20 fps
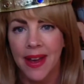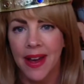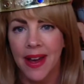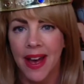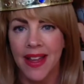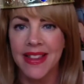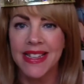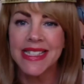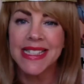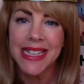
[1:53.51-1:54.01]

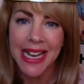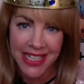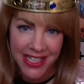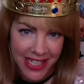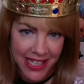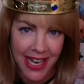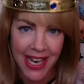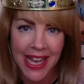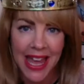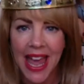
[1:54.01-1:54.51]
And this is
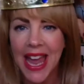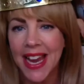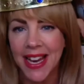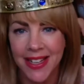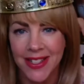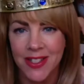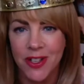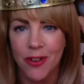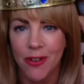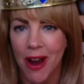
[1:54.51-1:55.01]
actually a
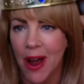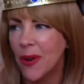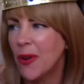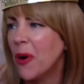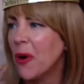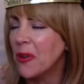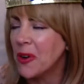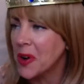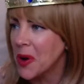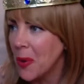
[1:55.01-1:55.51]
king's crown
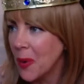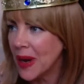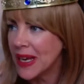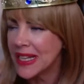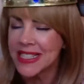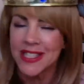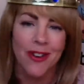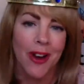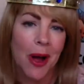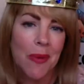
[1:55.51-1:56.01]
or a
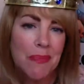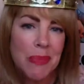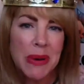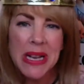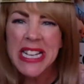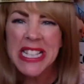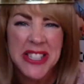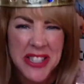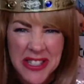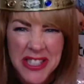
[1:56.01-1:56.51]
queen's crown, but
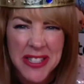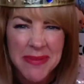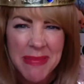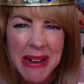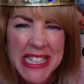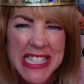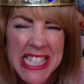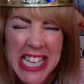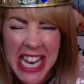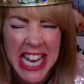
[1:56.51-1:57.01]
it doesn't
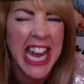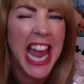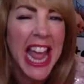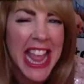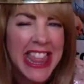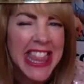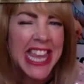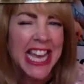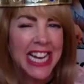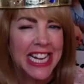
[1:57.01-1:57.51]
matter. You get
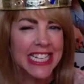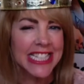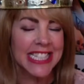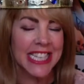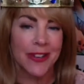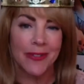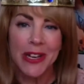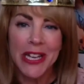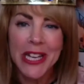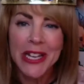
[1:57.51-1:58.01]
the
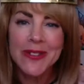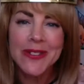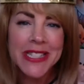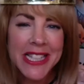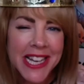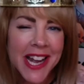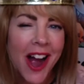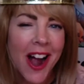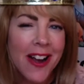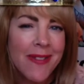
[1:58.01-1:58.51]
idea. We're
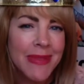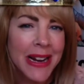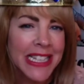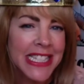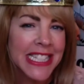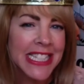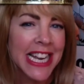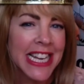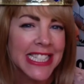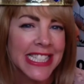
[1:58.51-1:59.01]
using our
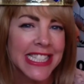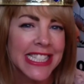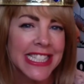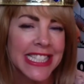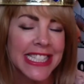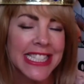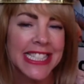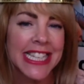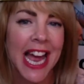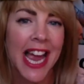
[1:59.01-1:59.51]
imaginations
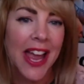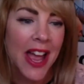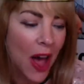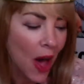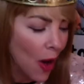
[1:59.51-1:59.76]
today.